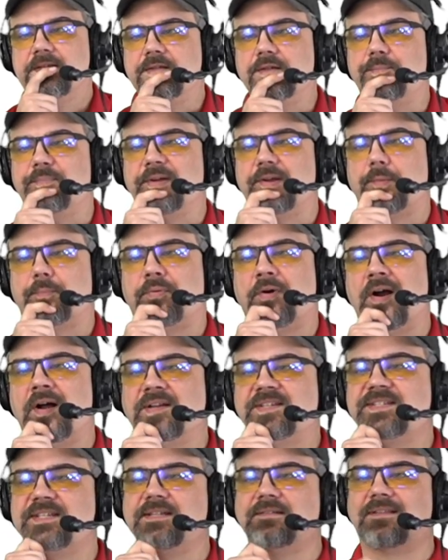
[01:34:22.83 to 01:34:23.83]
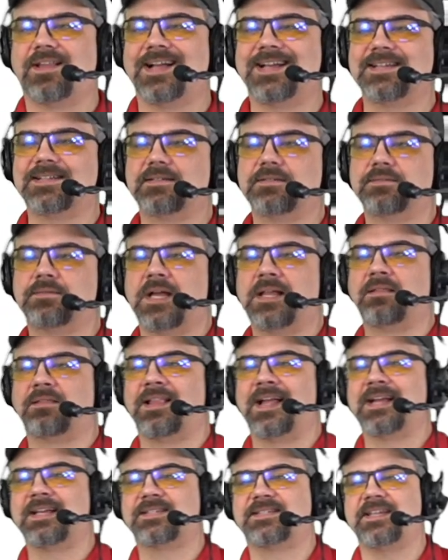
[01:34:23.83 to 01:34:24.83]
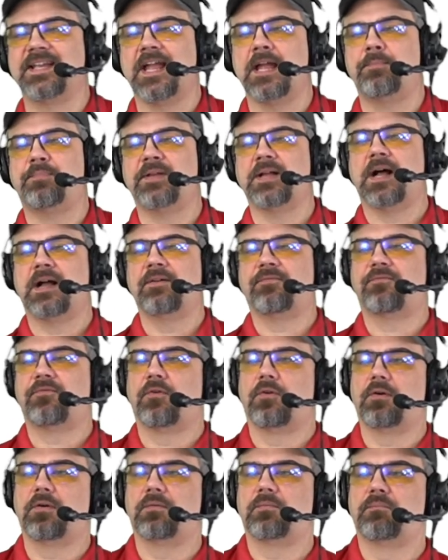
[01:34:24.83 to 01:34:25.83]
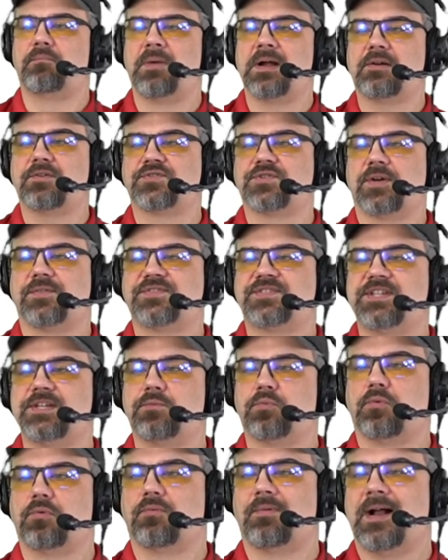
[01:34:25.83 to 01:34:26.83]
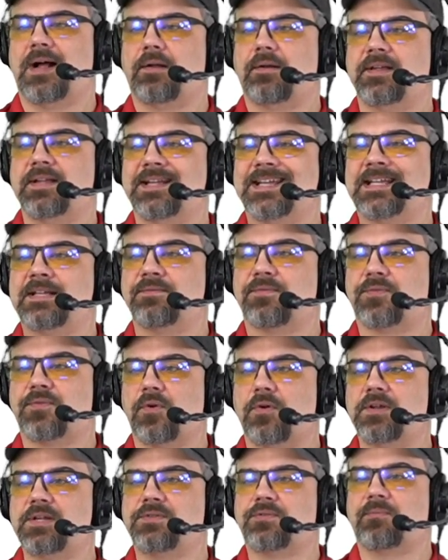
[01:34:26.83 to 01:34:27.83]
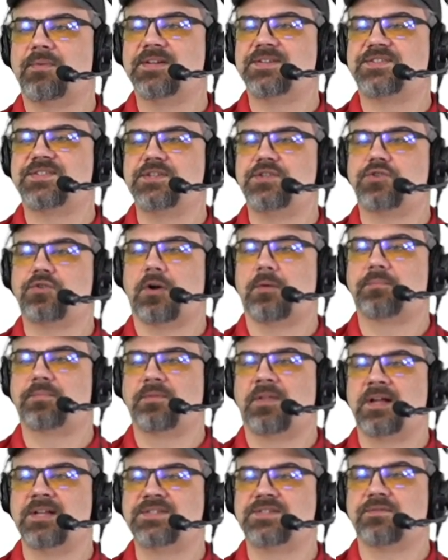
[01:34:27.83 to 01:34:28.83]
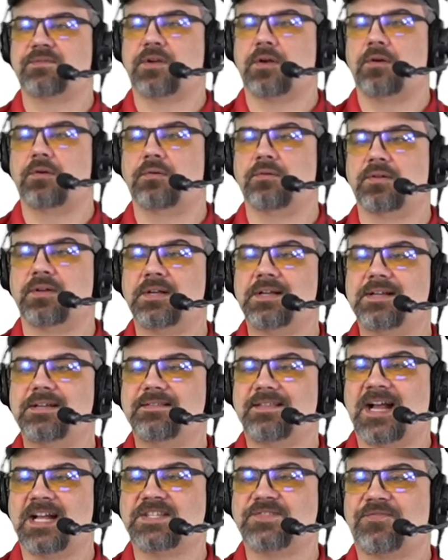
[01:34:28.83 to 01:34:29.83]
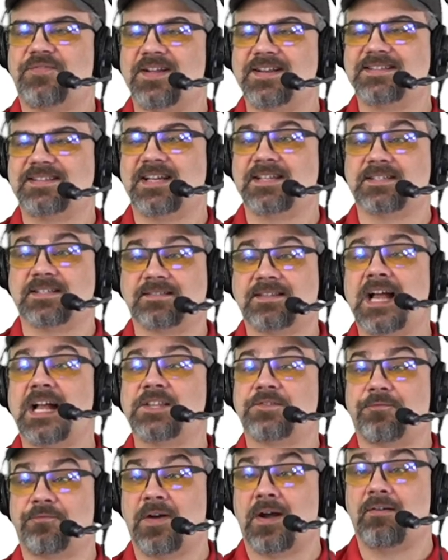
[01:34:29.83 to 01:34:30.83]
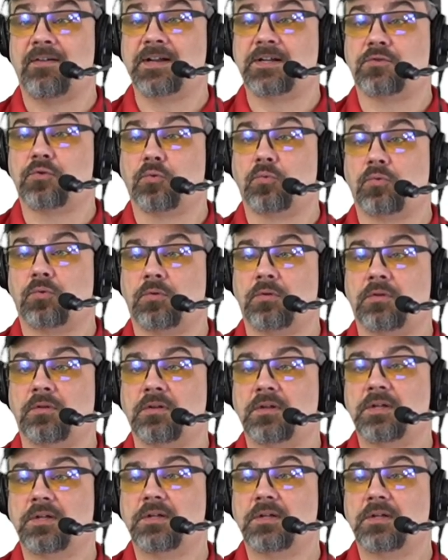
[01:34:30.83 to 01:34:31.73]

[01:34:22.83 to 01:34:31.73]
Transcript: You build a proxy leg legacy API for Microsoft SQL routing in 33 C sharp lines of code. That's fantastic. That's very cool.